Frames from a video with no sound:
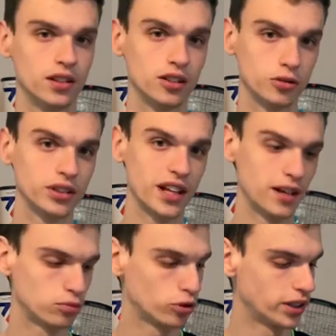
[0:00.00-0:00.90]
The string that
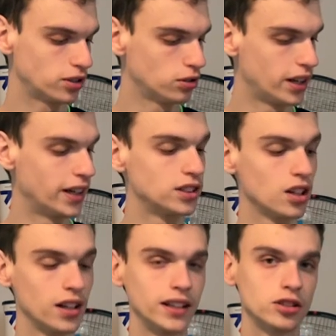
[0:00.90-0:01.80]
I'm trying today is the
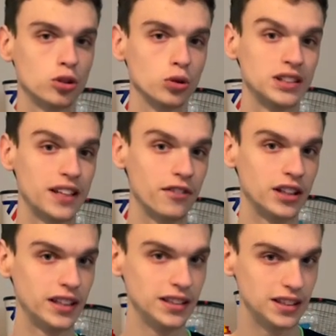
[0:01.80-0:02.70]
Lynx Tour
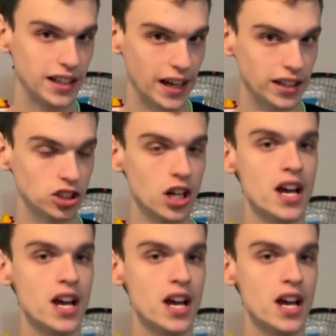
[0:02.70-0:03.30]
17 gauge,